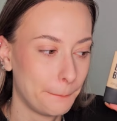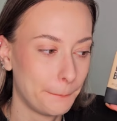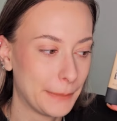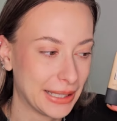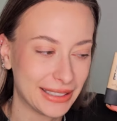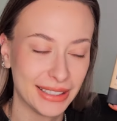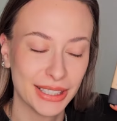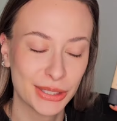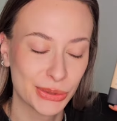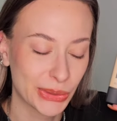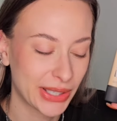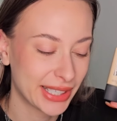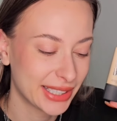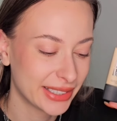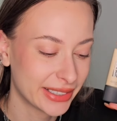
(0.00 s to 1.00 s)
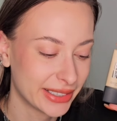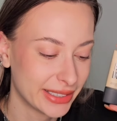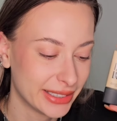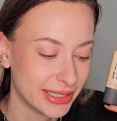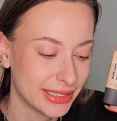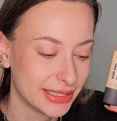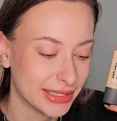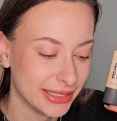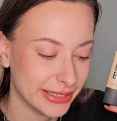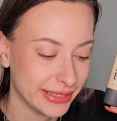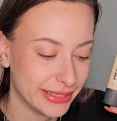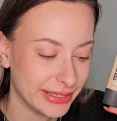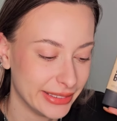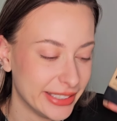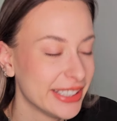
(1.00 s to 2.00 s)
but this one,
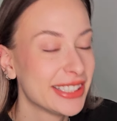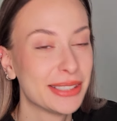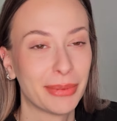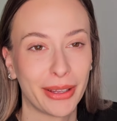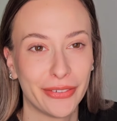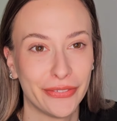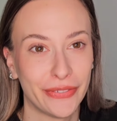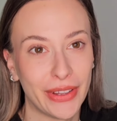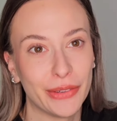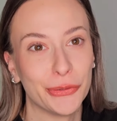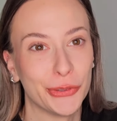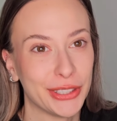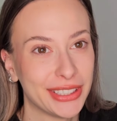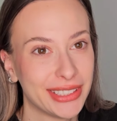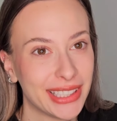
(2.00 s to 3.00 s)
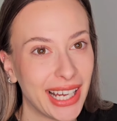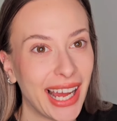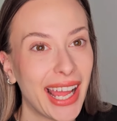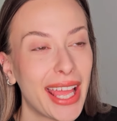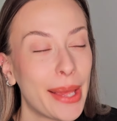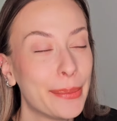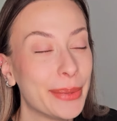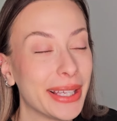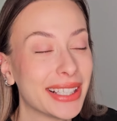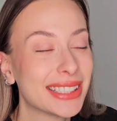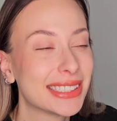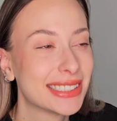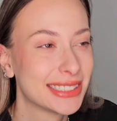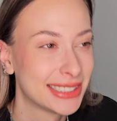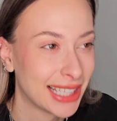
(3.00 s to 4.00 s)
this is my favorite. I am
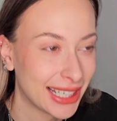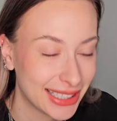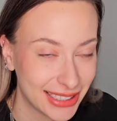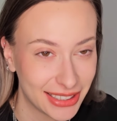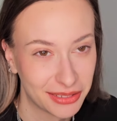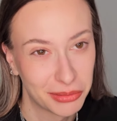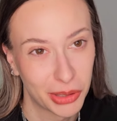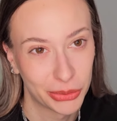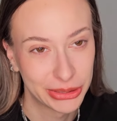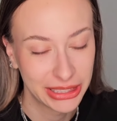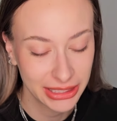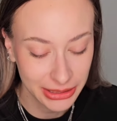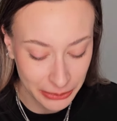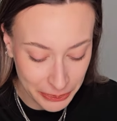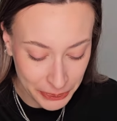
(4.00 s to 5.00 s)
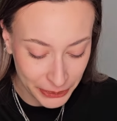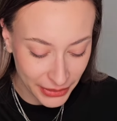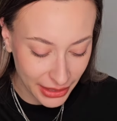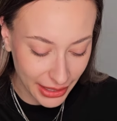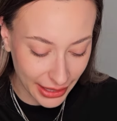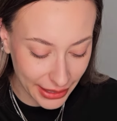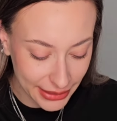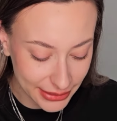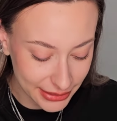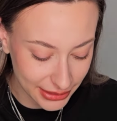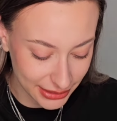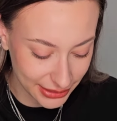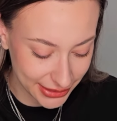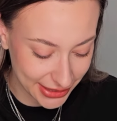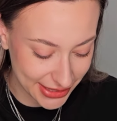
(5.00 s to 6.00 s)
excited about it. And
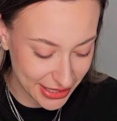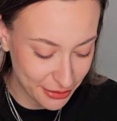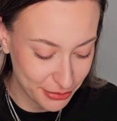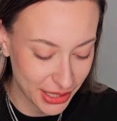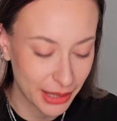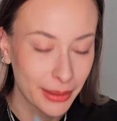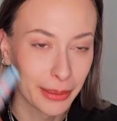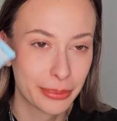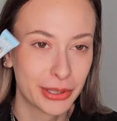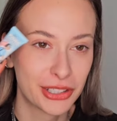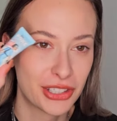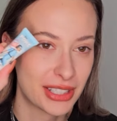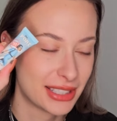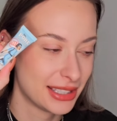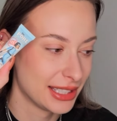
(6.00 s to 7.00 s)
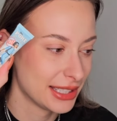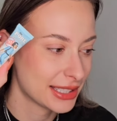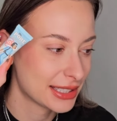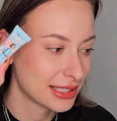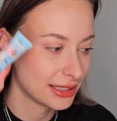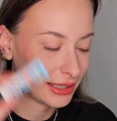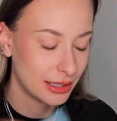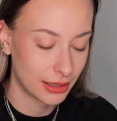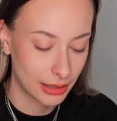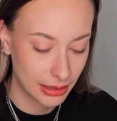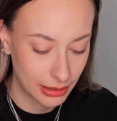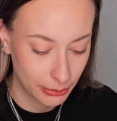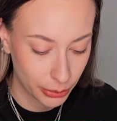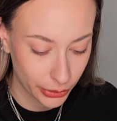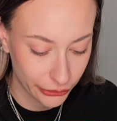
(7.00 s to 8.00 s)
at the same time, I purchased this,
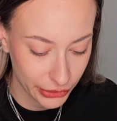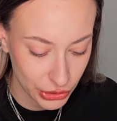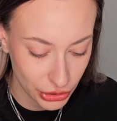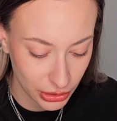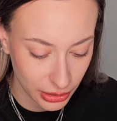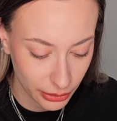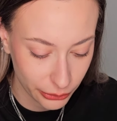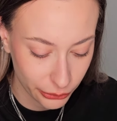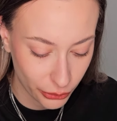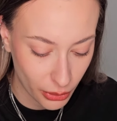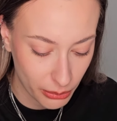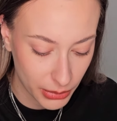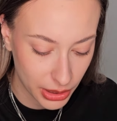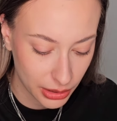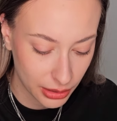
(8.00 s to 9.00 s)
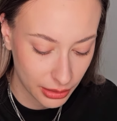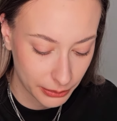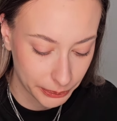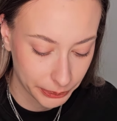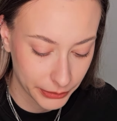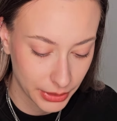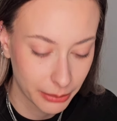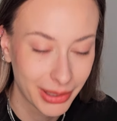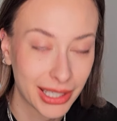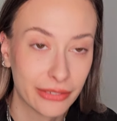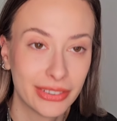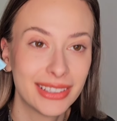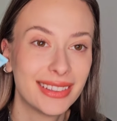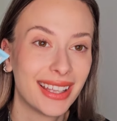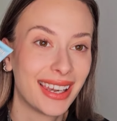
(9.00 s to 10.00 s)
the POREfessional from um,
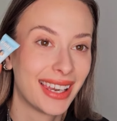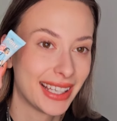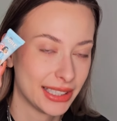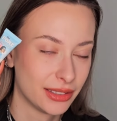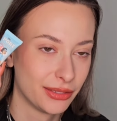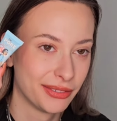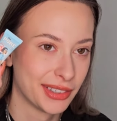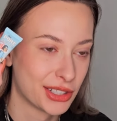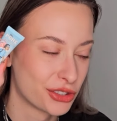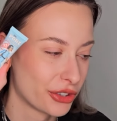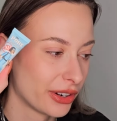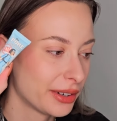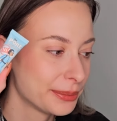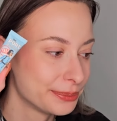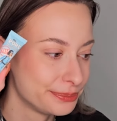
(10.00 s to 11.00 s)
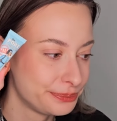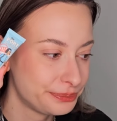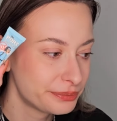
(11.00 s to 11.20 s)
Benefit, the light version.